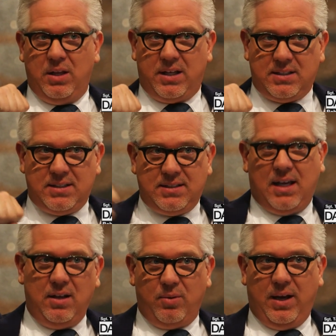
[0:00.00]

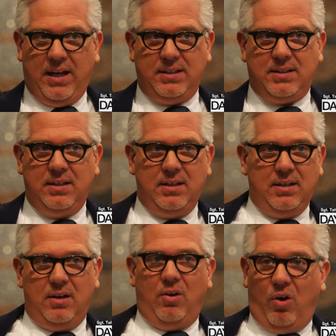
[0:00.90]
accelerate
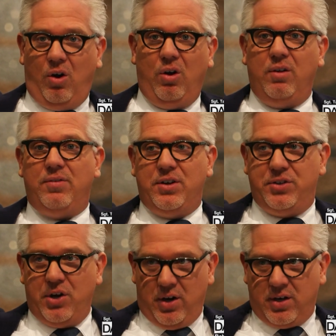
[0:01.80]
all of the
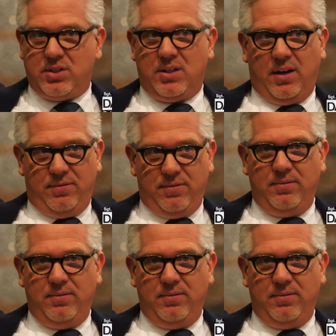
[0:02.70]
dark stuff